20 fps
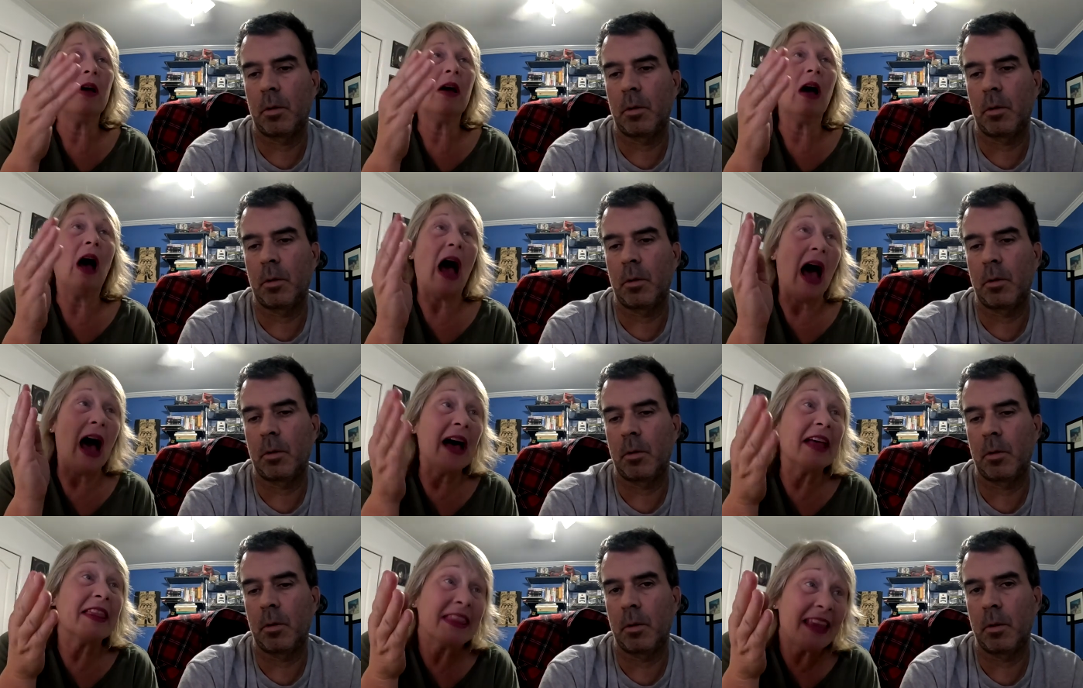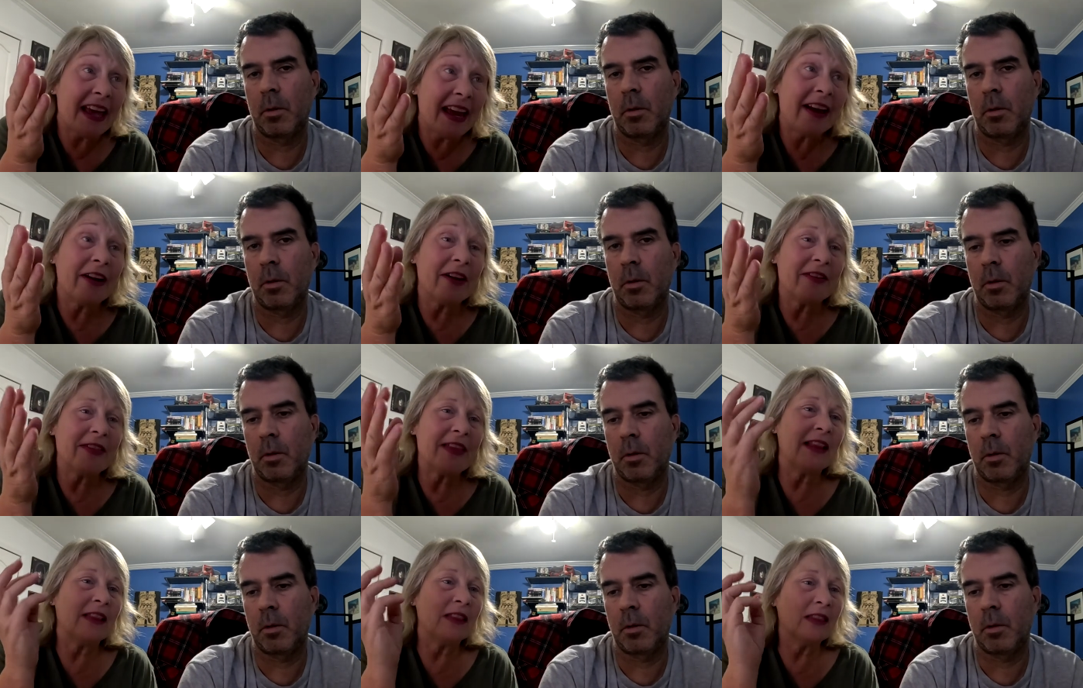Speaker 1: on there,
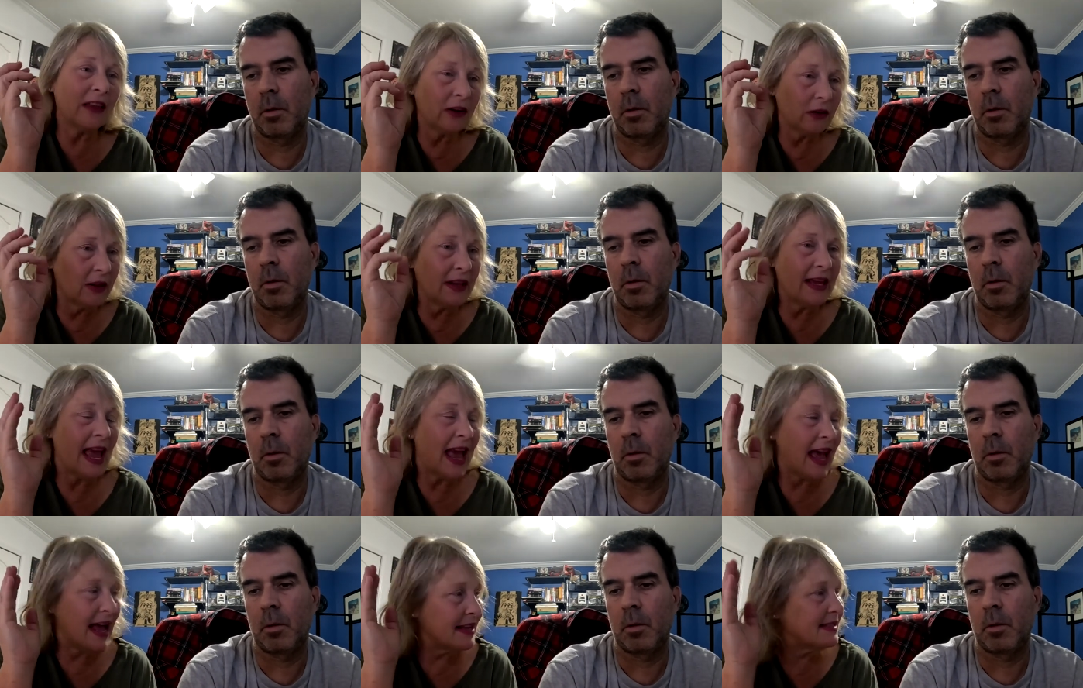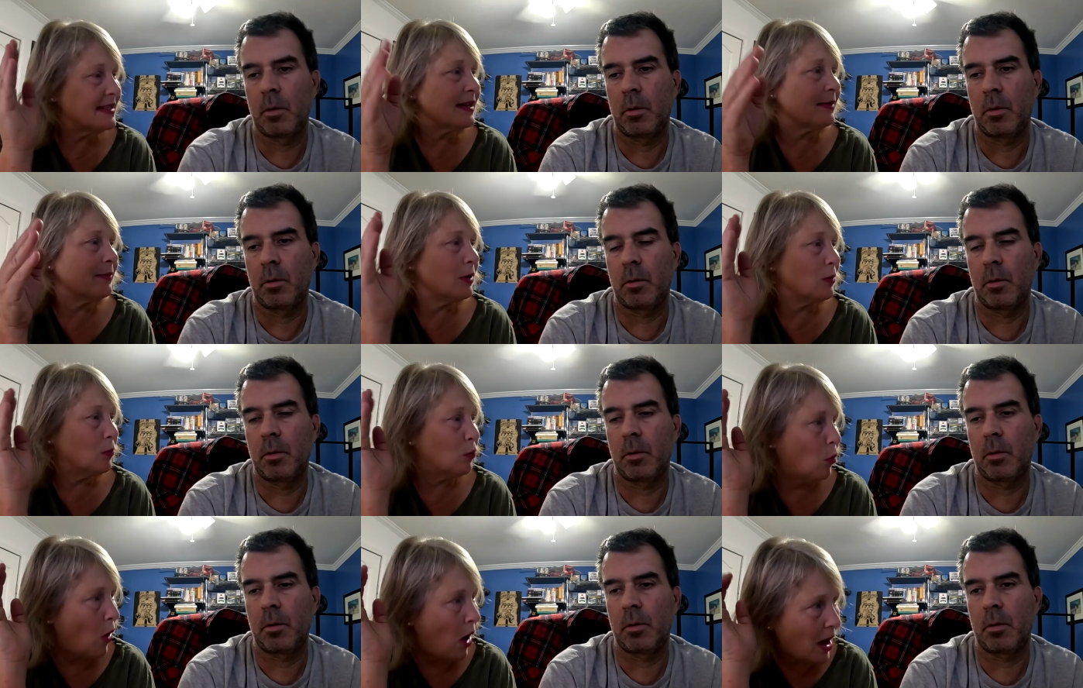they literally had someone
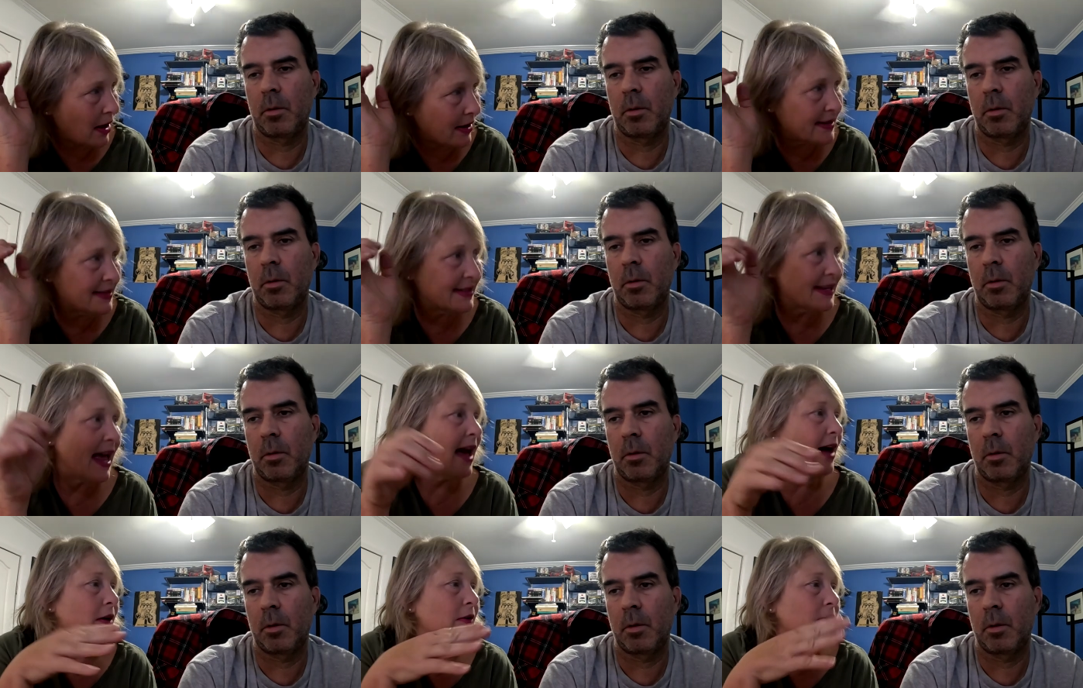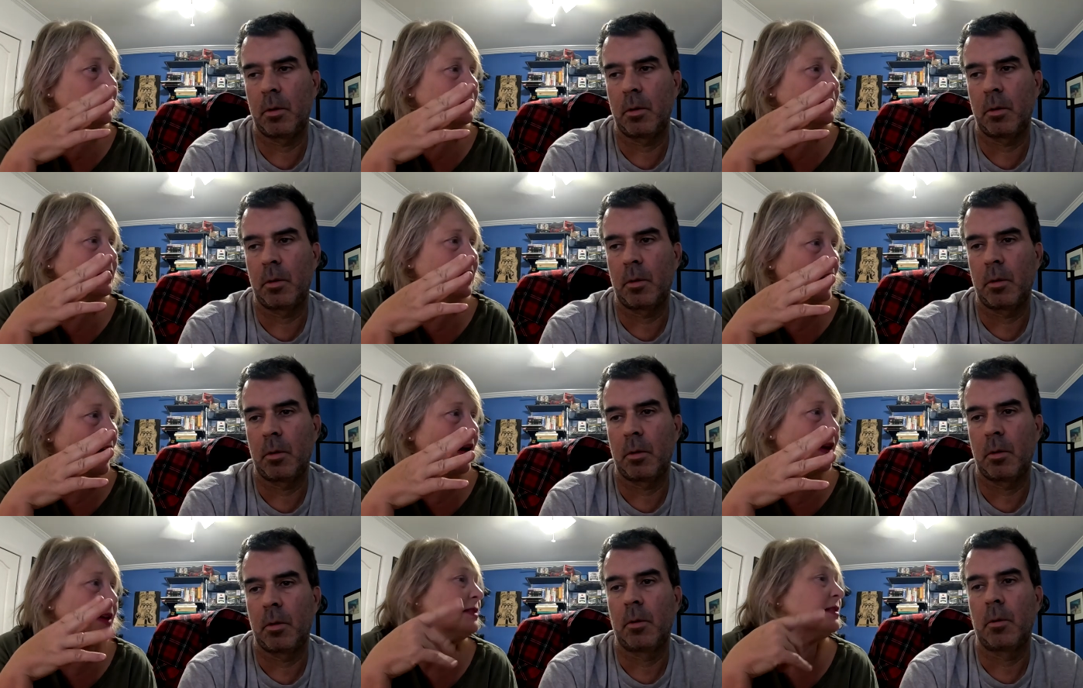walk us out to
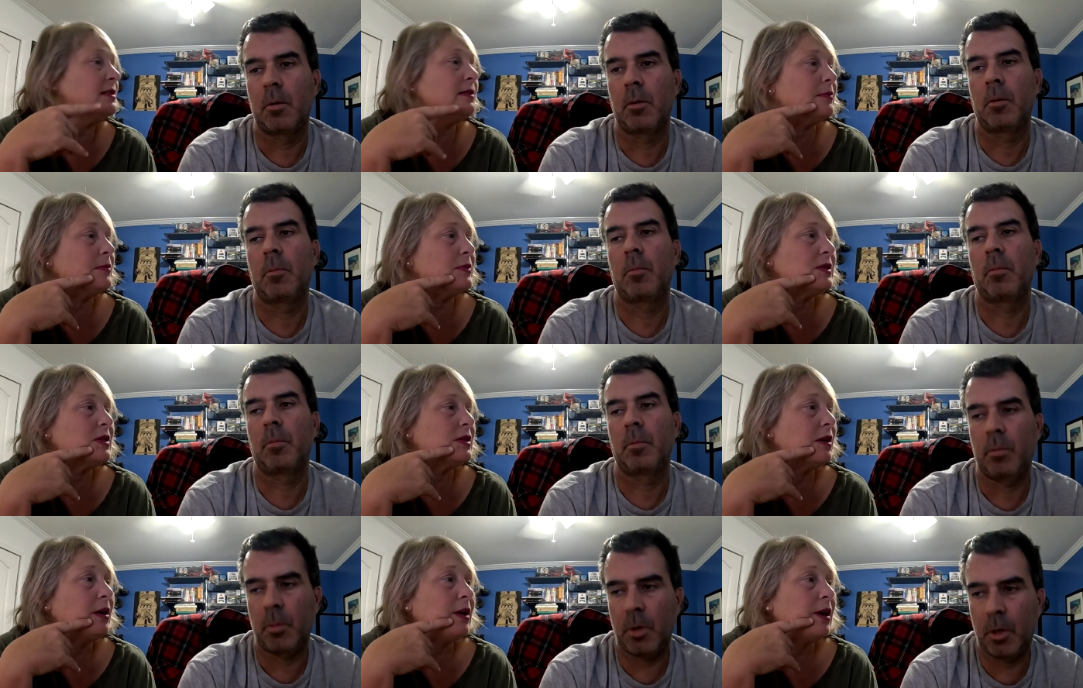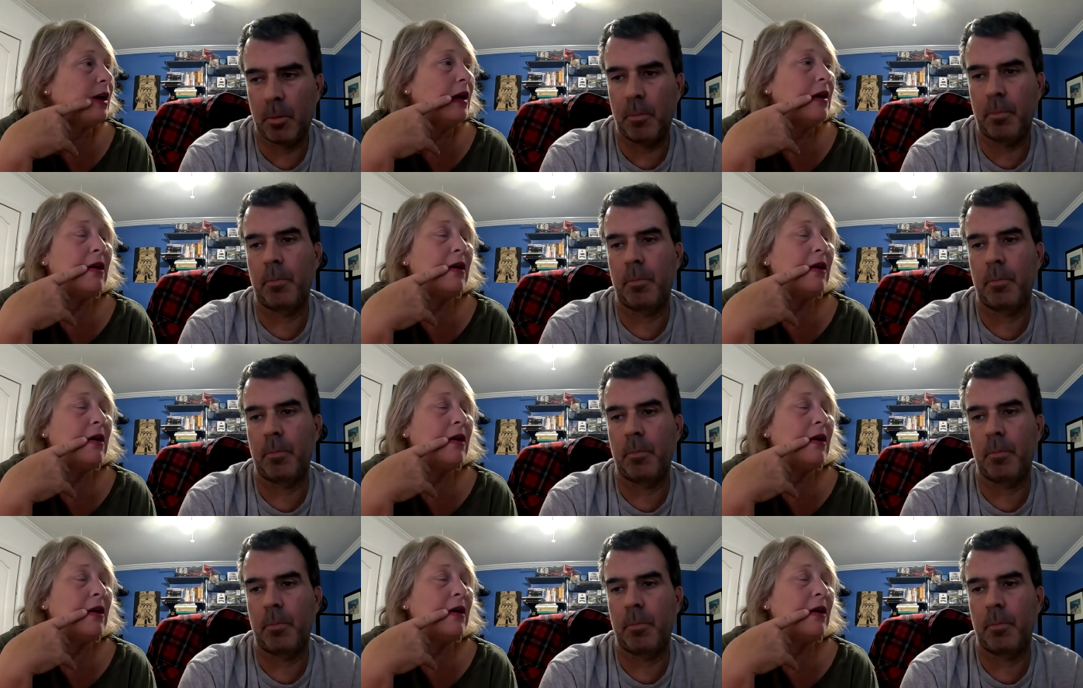customs. Yep.